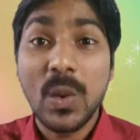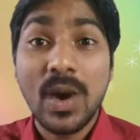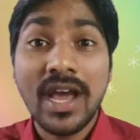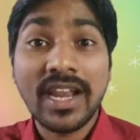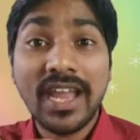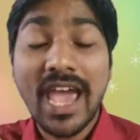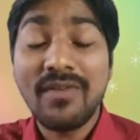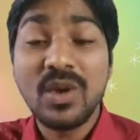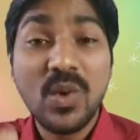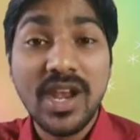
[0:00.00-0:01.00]
you were
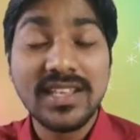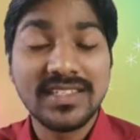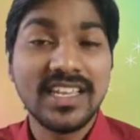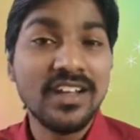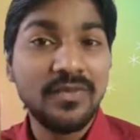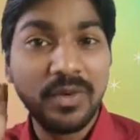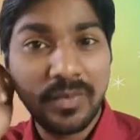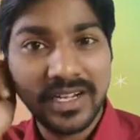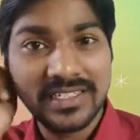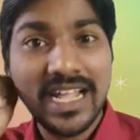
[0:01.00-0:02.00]
having only single
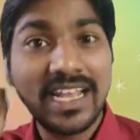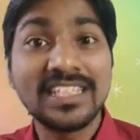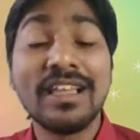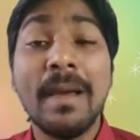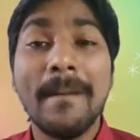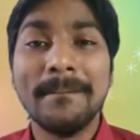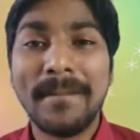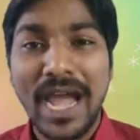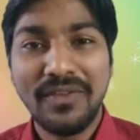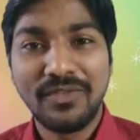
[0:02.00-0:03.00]
footprints. That is
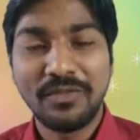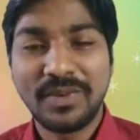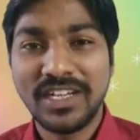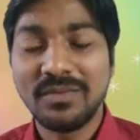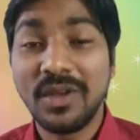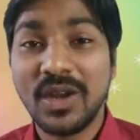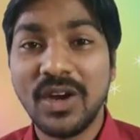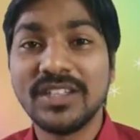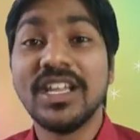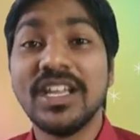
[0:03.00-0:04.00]
my footprints
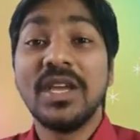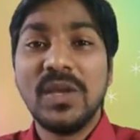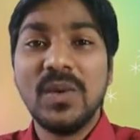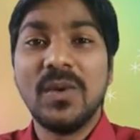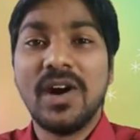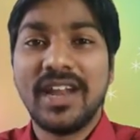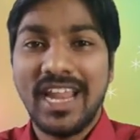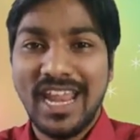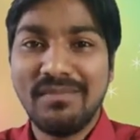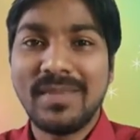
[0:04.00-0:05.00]
because you are
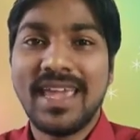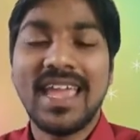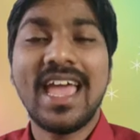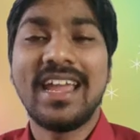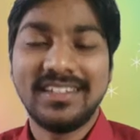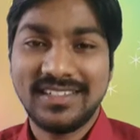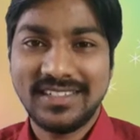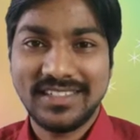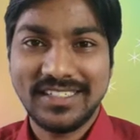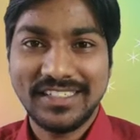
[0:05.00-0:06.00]
in my
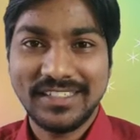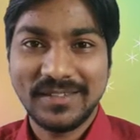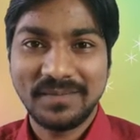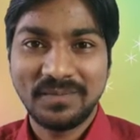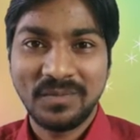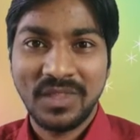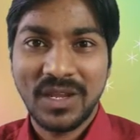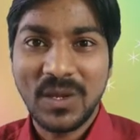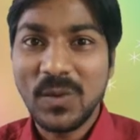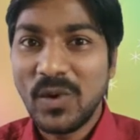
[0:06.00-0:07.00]
hands.
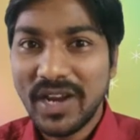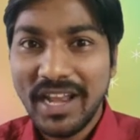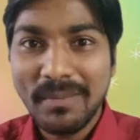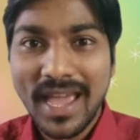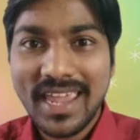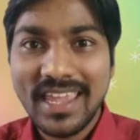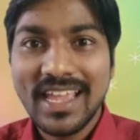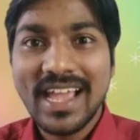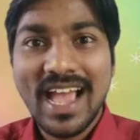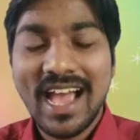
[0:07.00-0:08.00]
You are in my
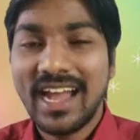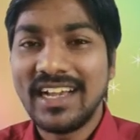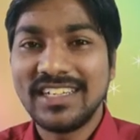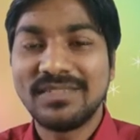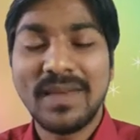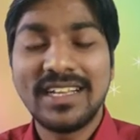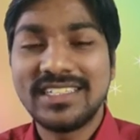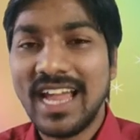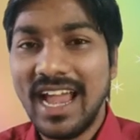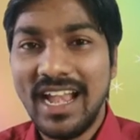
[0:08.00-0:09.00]
hands, my
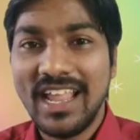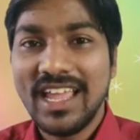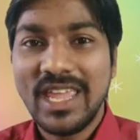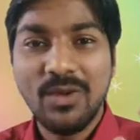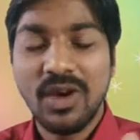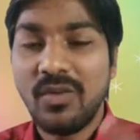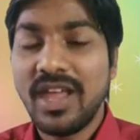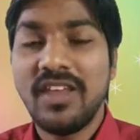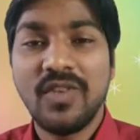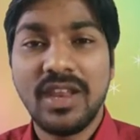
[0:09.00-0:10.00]
child. You are
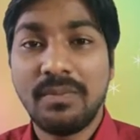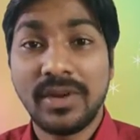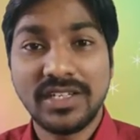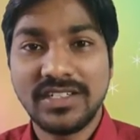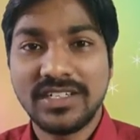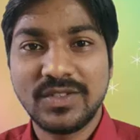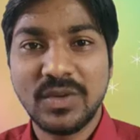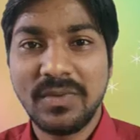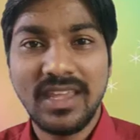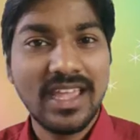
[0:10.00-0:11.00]
very, very precious
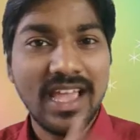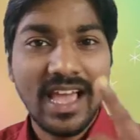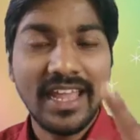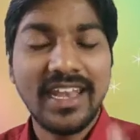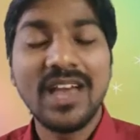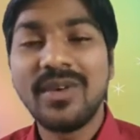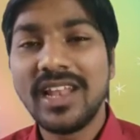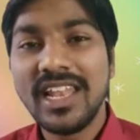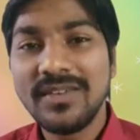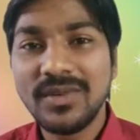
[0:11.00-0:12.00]
to me. I never
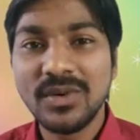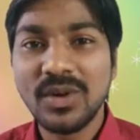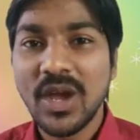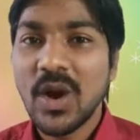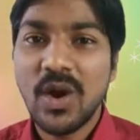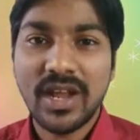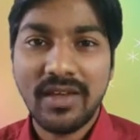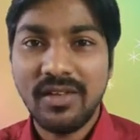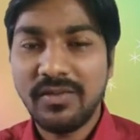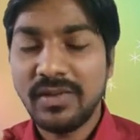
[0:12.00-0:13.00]
leave you
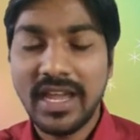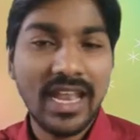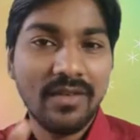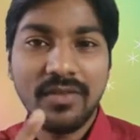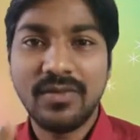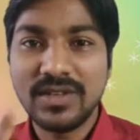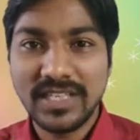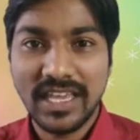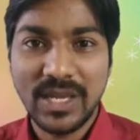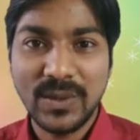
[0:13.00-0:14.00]
or I never
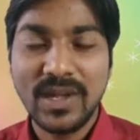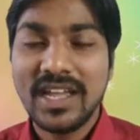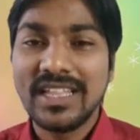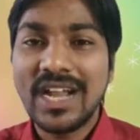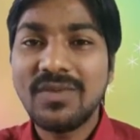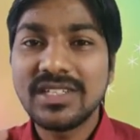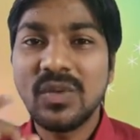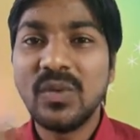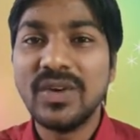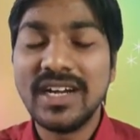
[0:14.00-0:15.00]
forsake you." That was the
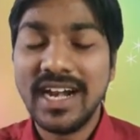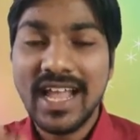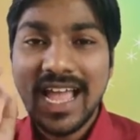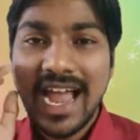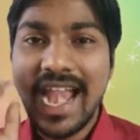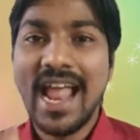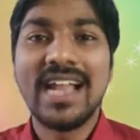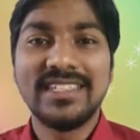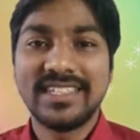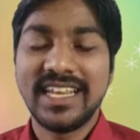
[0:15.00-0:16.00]
word and
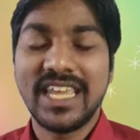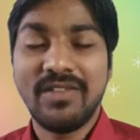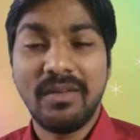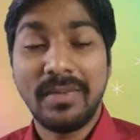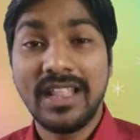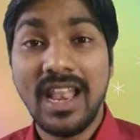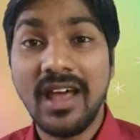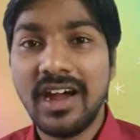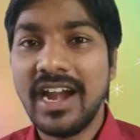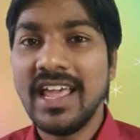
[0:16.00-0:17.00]
answer given by the
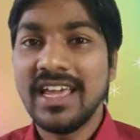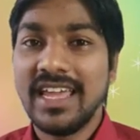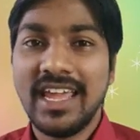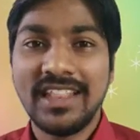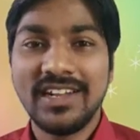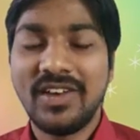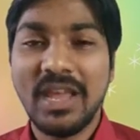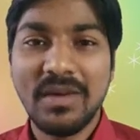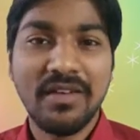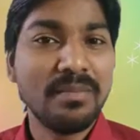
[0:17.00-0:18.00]
Lord in the
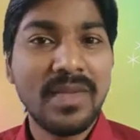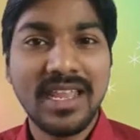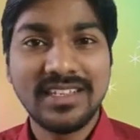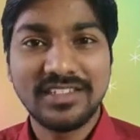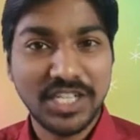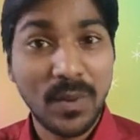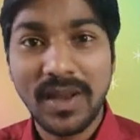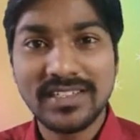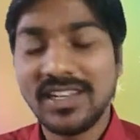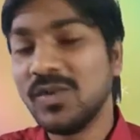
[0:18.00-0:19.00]
dream of Mary
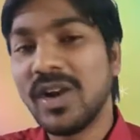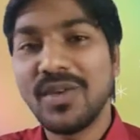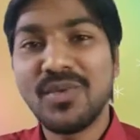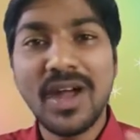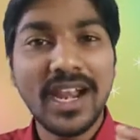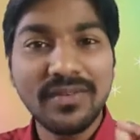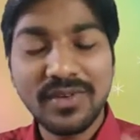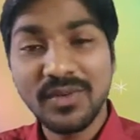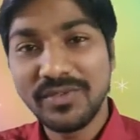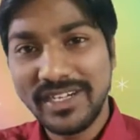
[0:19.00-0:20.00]
Stevenson. What a
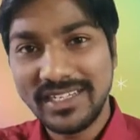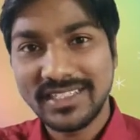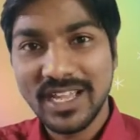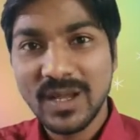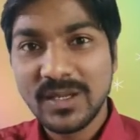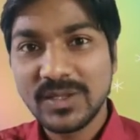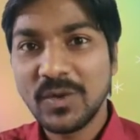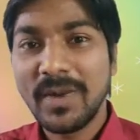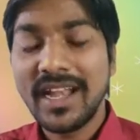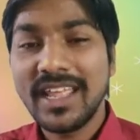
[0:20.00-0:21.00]
wonderful words.
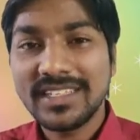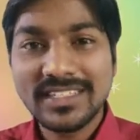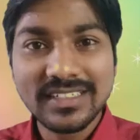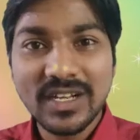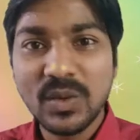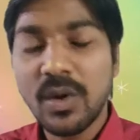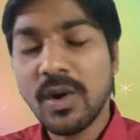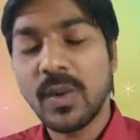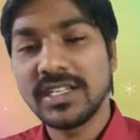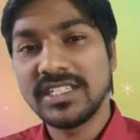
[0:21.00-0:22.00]
So my dear children who
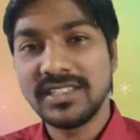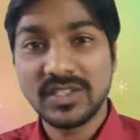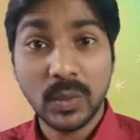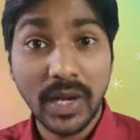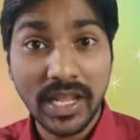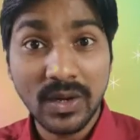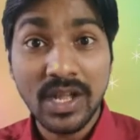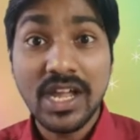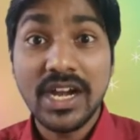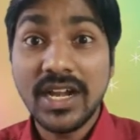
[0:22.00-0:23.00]
are watching this video,
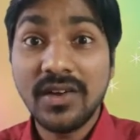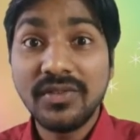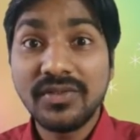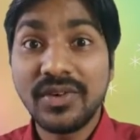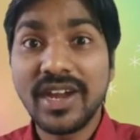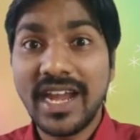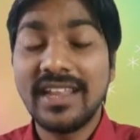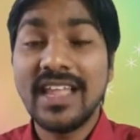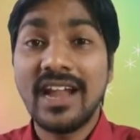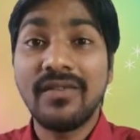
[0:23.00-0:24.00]
don't
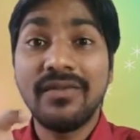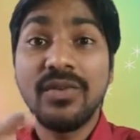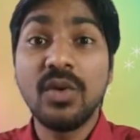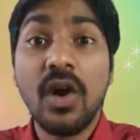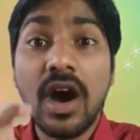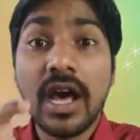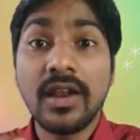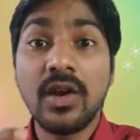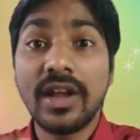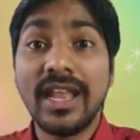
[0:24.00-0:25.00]
forget that you are
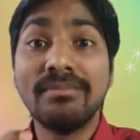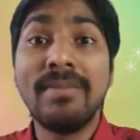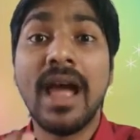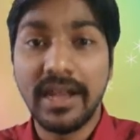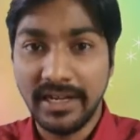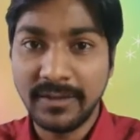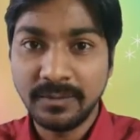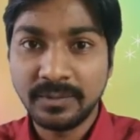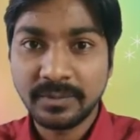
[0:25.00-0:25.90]
not abandoned.